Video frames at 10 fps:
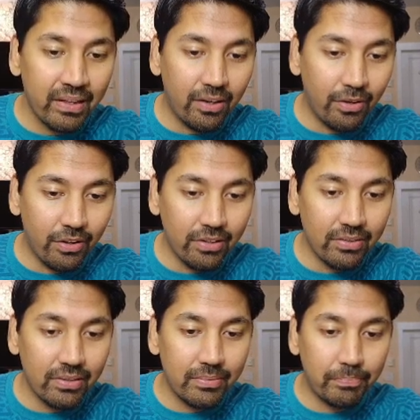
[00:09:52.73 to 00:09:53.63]

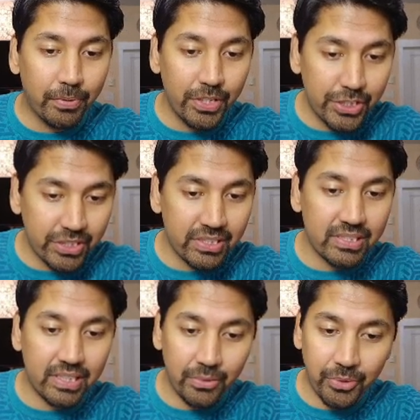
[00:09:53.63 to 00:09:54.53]
all
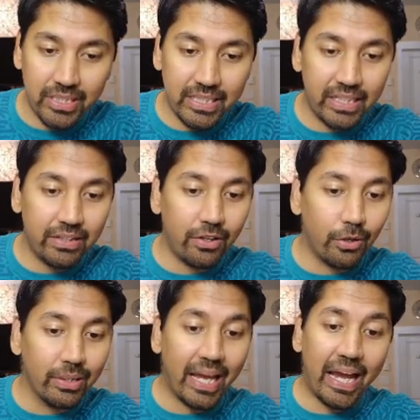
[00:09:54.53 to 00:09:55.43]
purchases in 1 day,
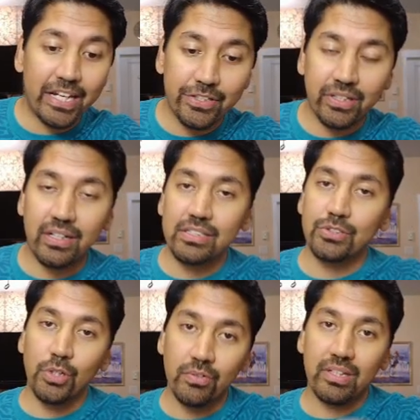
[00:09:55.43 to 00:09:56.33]
all add to carts
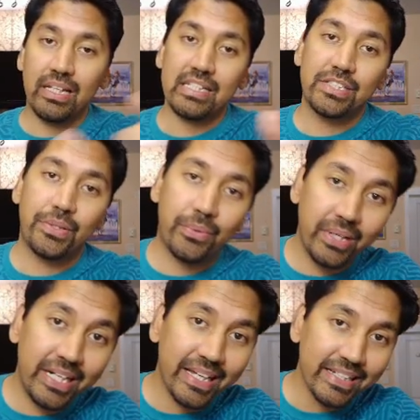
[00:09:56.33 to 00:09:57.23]
over the last
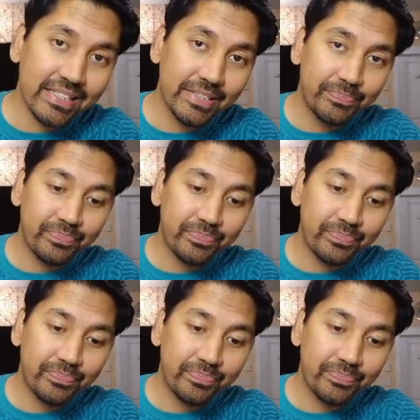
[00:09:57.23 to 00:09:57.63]
3 days,